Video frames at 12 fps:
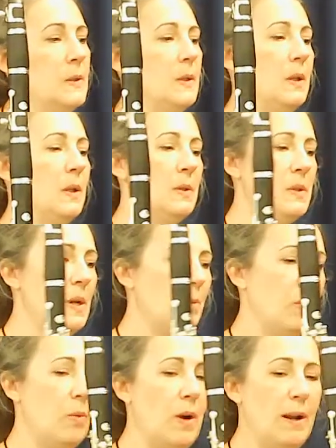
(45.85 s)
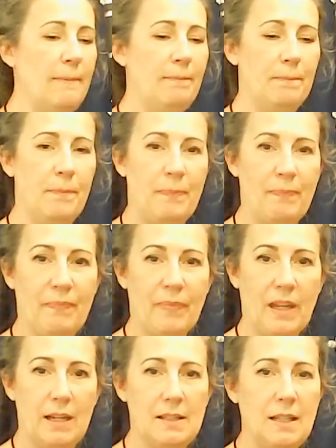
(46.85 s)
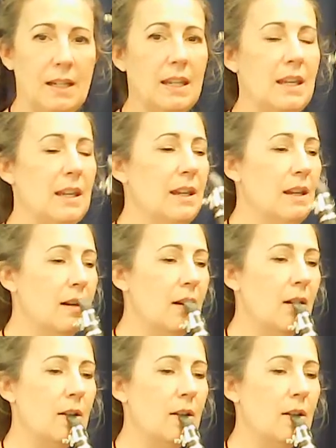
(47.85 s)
So here's number 1. It's an E.